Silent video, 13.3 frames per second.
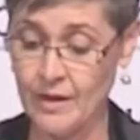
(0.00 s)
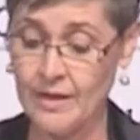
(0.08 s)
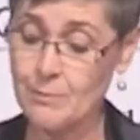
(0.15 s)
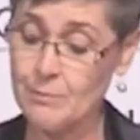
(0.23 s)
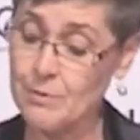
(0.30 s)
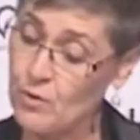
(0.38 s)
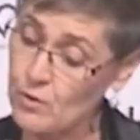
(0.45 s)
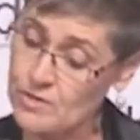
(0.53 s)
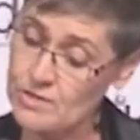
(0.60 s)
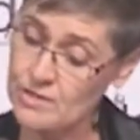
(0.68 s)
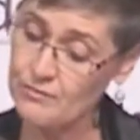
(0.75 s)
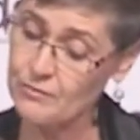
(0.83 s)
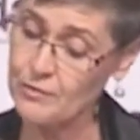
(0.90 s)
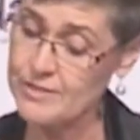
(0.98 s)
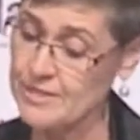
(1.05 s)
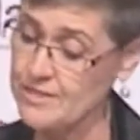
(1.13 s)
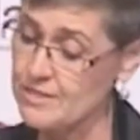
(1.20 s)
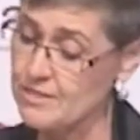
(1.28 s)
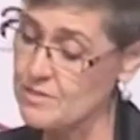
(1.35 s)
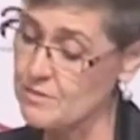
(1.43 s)
Now, because delivery
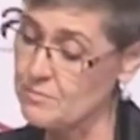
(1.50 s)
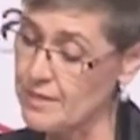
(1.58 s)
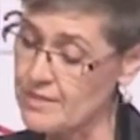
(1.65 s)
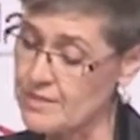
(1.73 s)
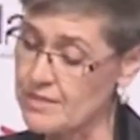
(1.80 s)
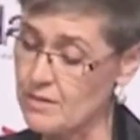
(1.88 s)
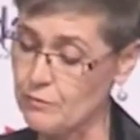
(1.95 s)
systems are mixed,